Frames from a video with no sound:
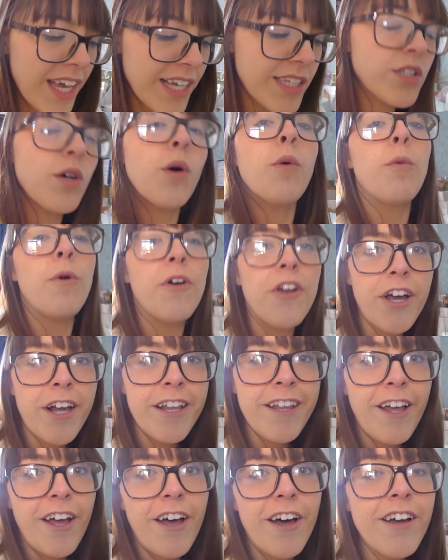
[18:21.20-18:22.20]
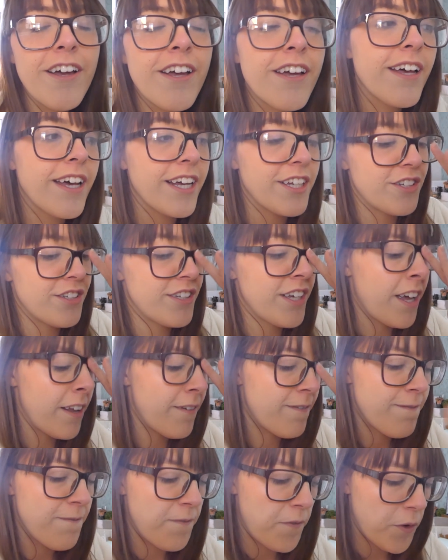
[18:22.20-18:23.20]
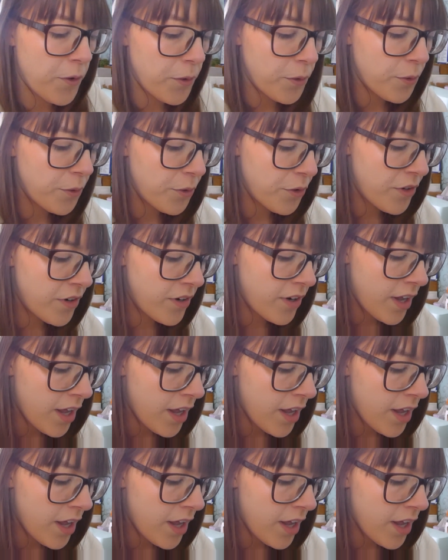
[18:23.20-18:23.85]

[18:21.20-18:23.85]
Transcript: It's 1 o'clock. I just had food.